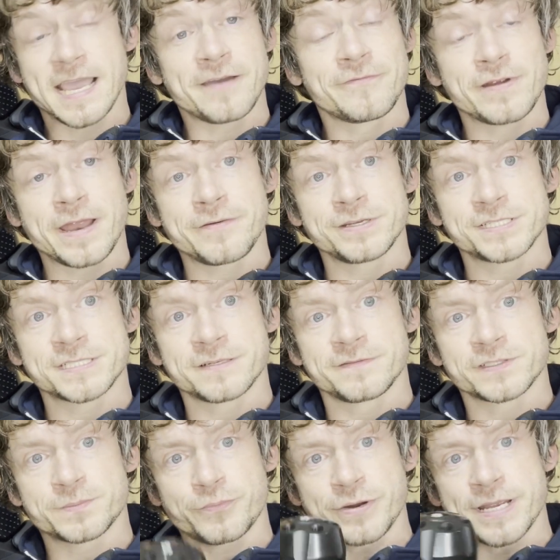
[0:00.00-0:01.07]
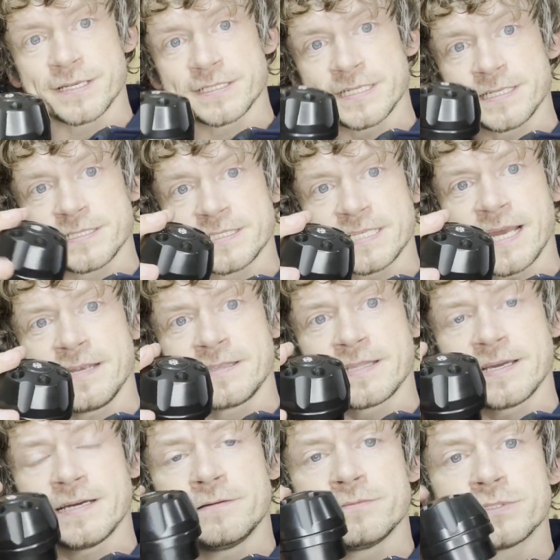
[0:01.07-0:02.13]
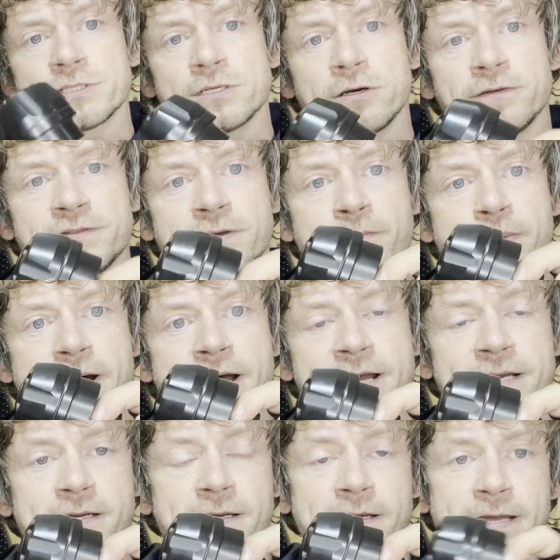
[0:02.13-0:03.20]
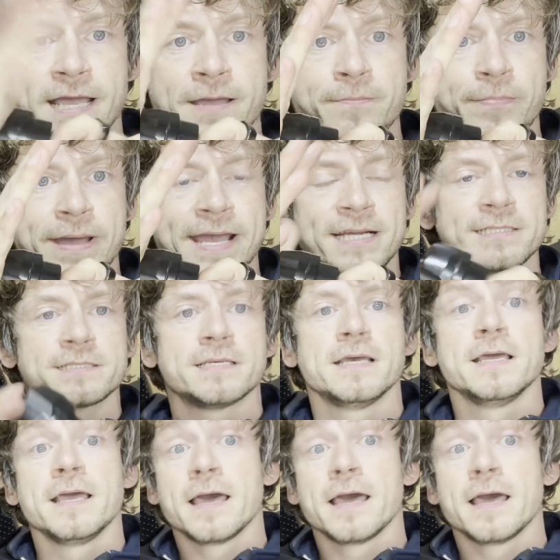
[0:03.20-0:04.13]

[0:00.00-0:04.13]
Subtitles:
have very stiff springs inside there, so if the bike impacts,